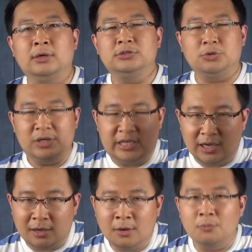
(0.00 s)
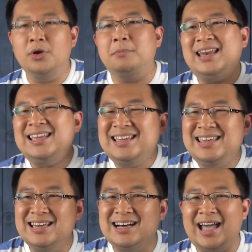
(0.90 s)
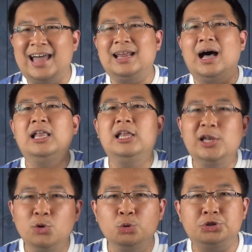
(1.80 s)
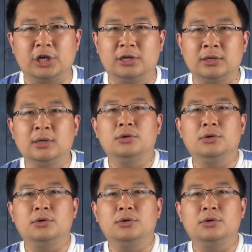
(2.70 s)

So here we might hear an allusion